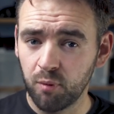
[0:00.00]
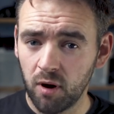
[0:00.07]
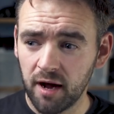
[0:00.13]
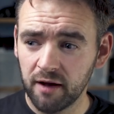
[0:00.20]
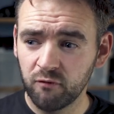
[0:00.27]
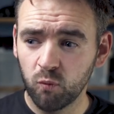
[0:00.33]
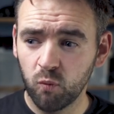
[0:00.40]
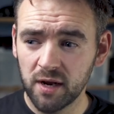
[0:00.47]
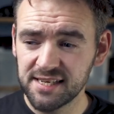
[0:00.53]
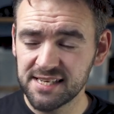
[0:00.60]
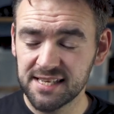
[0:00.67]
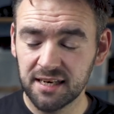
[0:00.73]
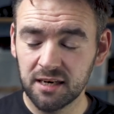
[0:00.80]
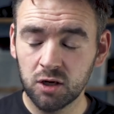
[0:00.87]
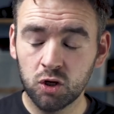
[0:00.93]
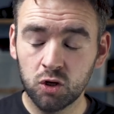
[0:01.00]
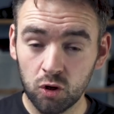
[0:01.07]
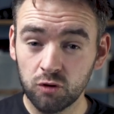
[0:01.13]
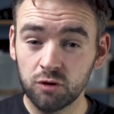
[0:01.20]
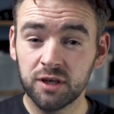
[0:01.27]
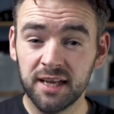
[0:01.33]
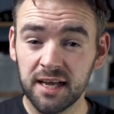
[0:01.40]
but I've wasted a
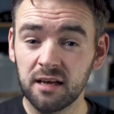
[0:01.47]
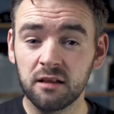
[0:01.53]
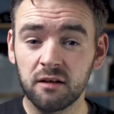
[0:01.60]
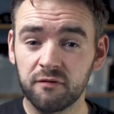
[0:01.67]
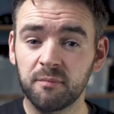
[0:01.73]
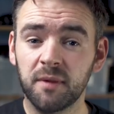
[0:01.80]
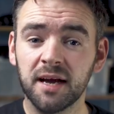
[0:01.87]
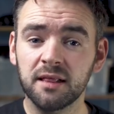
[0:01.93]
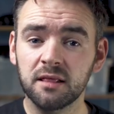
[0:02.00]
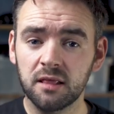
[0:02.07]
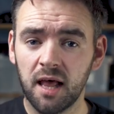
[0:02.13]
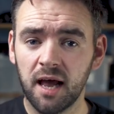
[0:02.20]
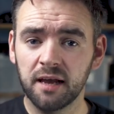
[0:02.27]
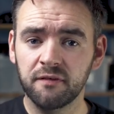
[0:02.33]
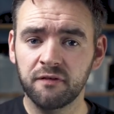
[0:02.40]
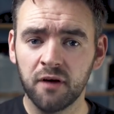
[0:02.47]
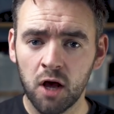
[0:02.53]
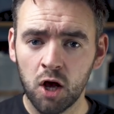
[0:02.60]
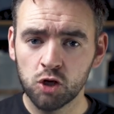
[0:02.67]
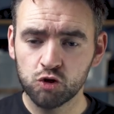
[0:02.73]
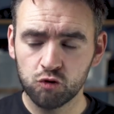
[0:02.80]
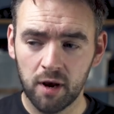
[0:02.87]
good deal of my life
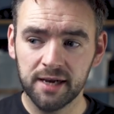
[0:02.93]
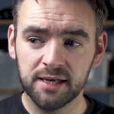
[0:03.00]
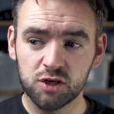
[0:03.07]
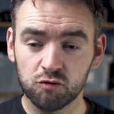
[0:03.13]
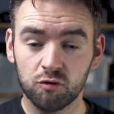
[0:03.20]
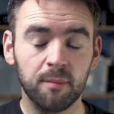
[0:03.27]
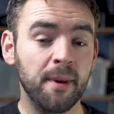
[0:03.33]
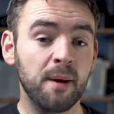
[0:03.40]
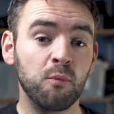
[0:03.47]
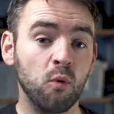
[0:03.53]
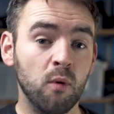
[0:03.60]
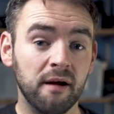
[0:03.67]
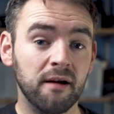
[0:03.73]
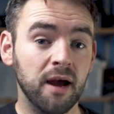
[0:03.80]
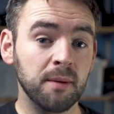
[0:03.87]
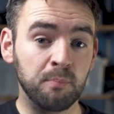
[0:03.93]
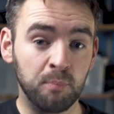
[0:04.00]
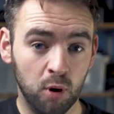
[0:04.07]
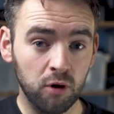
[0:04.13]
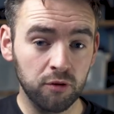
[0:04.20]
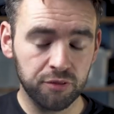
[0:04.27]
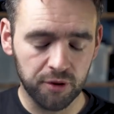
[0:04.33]
trying to remember where I
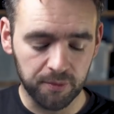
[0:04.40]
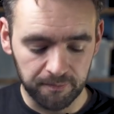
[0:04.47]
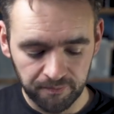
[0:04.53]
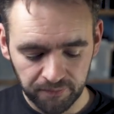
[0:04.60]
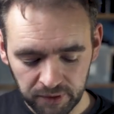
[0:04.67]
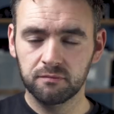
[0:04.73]
put them.